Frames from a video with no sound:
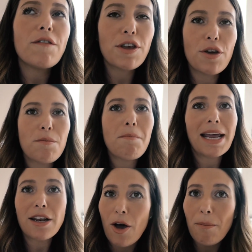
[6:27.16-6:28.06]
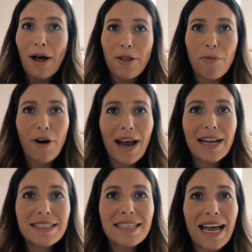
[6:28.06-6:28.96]
of you may know about the
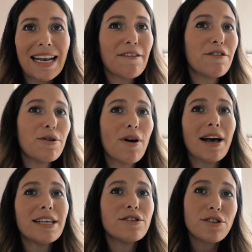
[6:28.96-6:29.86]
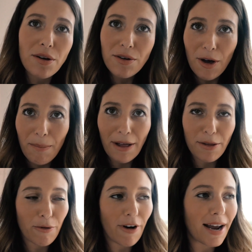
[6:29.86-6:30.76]
brand, and if you guys don't know about
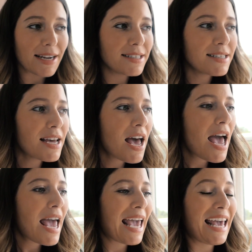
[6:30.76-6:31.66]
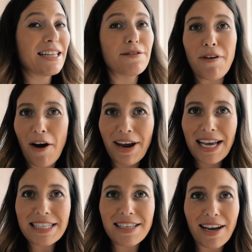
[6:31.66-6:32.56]
the brand, it's very
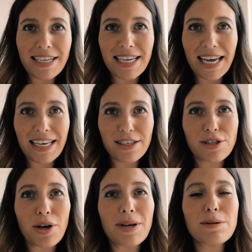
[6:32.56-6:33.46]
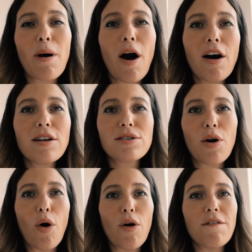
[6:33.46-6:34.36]
exciting. So it's part
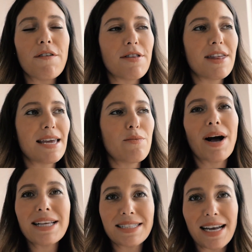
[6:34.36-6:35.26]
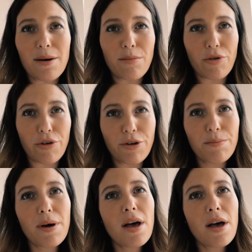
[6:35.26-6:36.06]
of the West Elm Group.